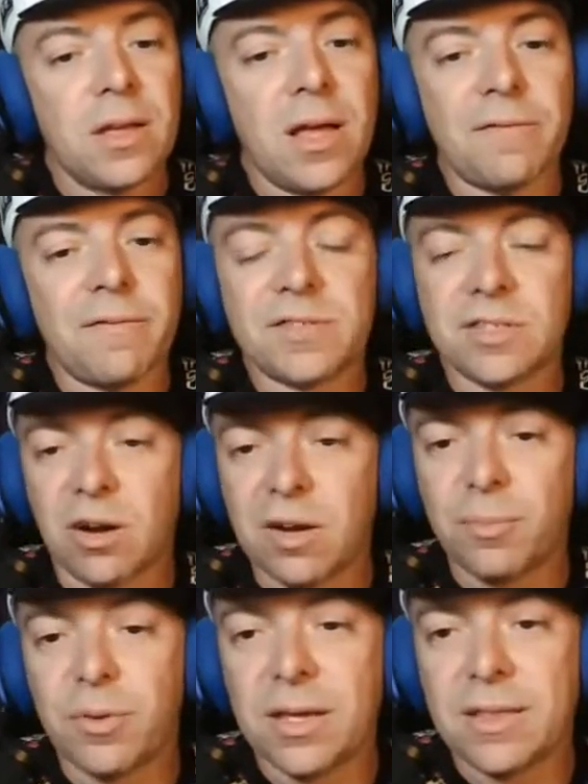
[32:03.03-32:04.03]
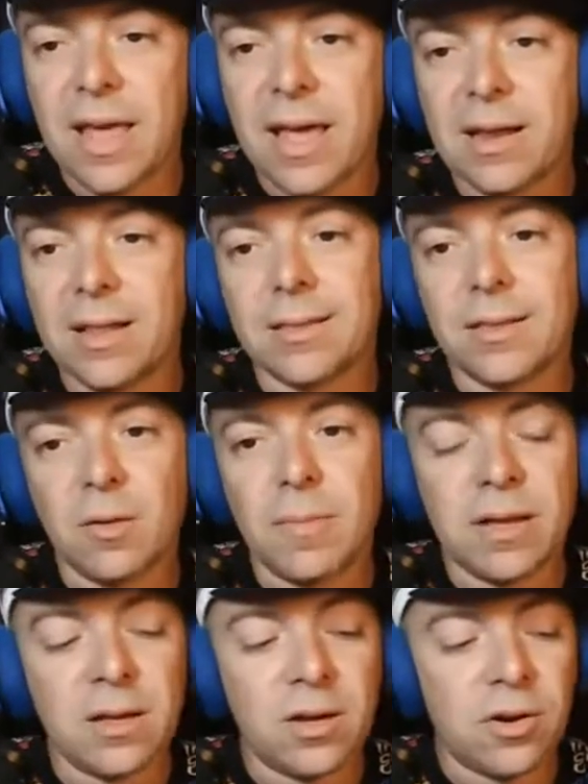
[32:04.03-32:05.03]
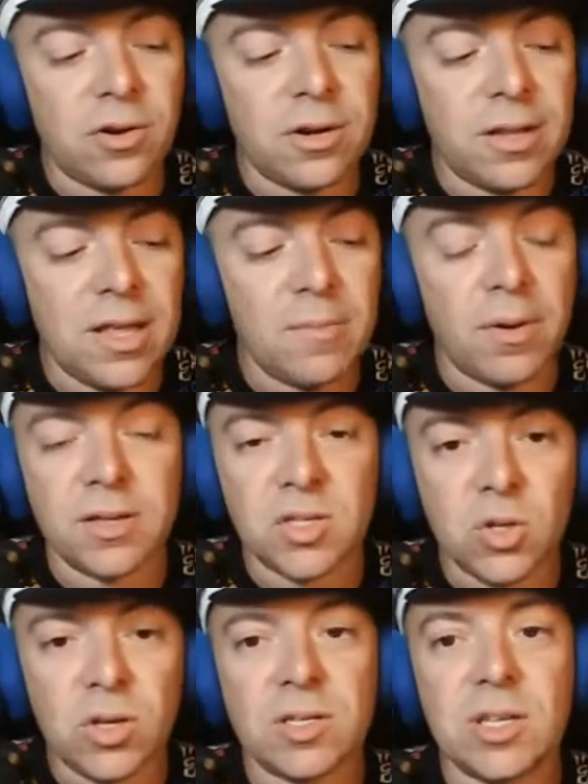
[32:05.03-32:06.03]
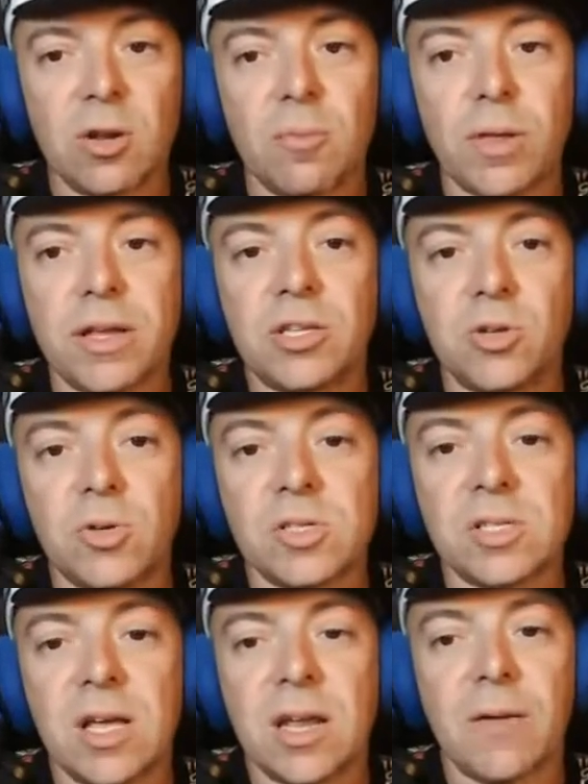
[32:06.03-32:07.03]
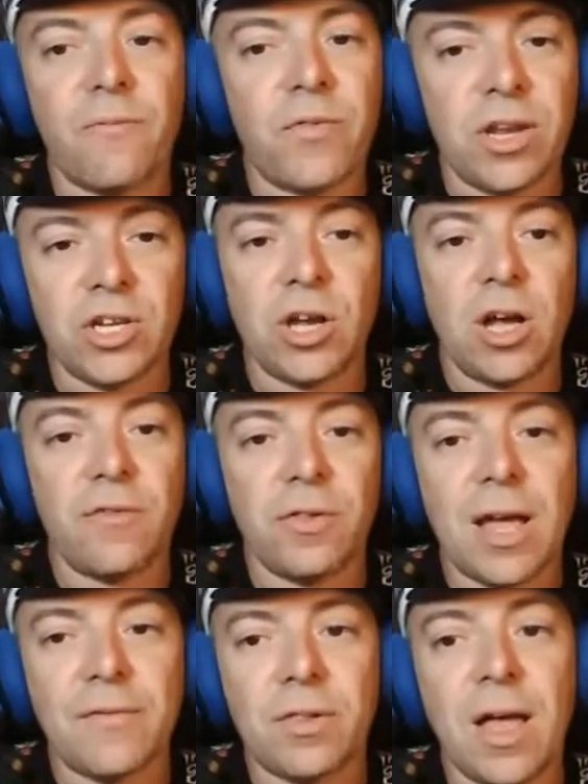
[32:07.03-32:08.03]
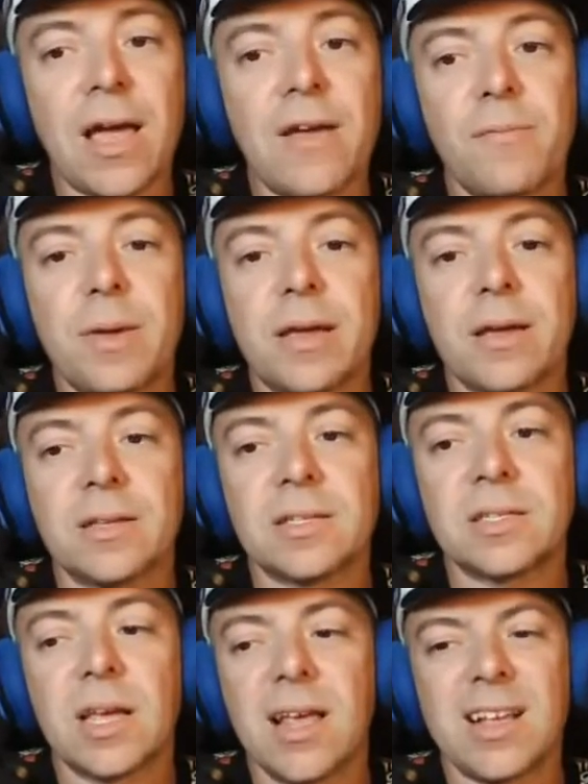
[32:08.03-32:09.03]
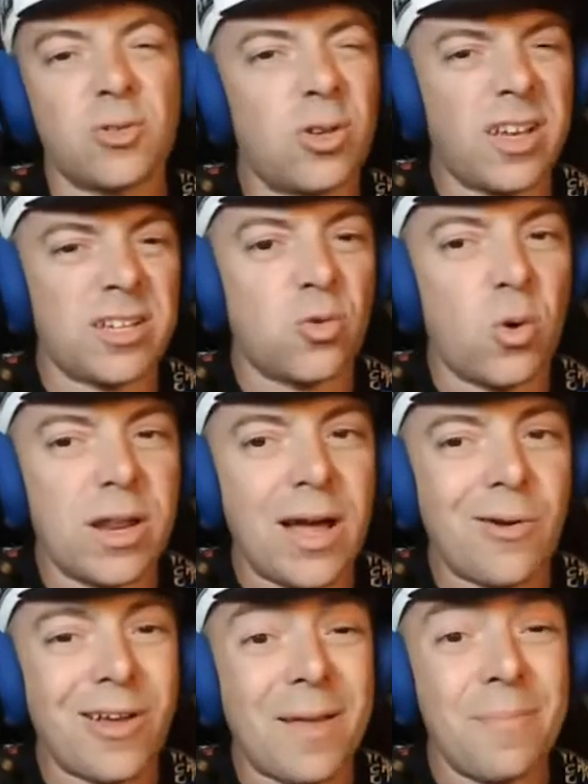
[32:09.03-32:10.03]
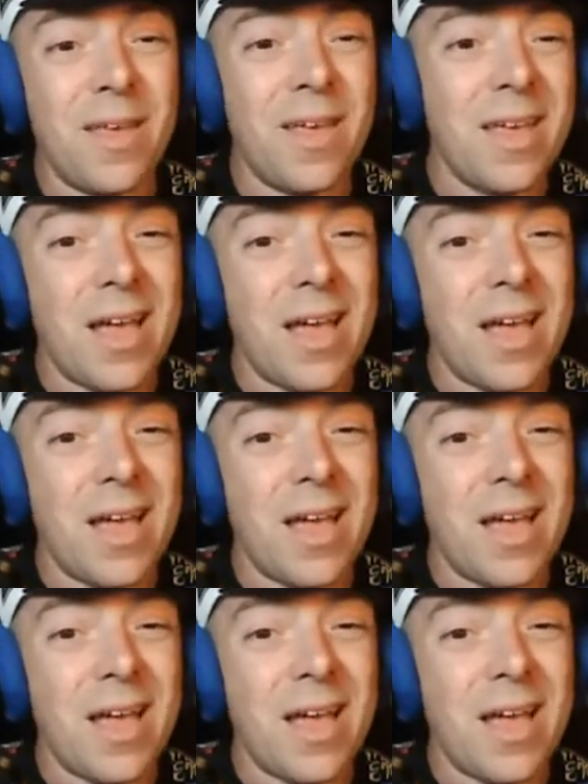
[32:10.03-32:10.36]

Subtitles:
I've started playing that a little bit concurrently, but as soon as Xenoblade 2 is done, I'm finishing off Live Alive because that's only like a 20-hour game.